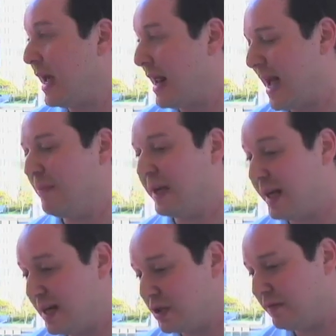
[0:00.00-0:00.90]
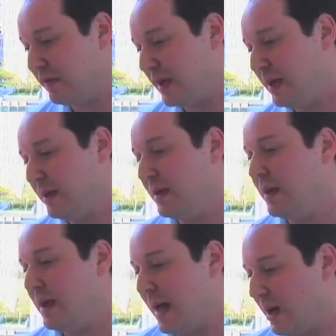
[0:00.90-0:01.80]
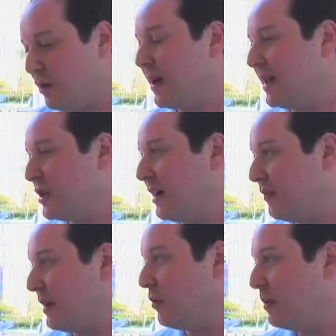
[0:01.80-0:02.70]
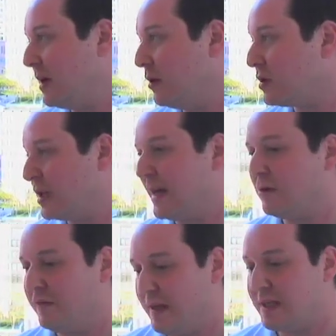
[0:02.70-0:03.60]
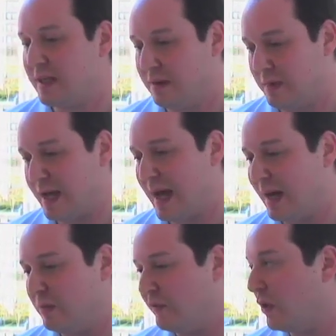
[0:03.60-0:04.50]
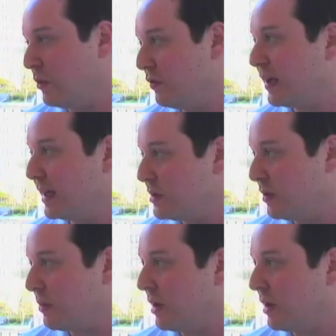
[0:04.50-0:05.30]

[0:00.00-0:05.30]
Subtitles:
An application fee and a credit check fee would be your standard fees in Manhattan before moving into an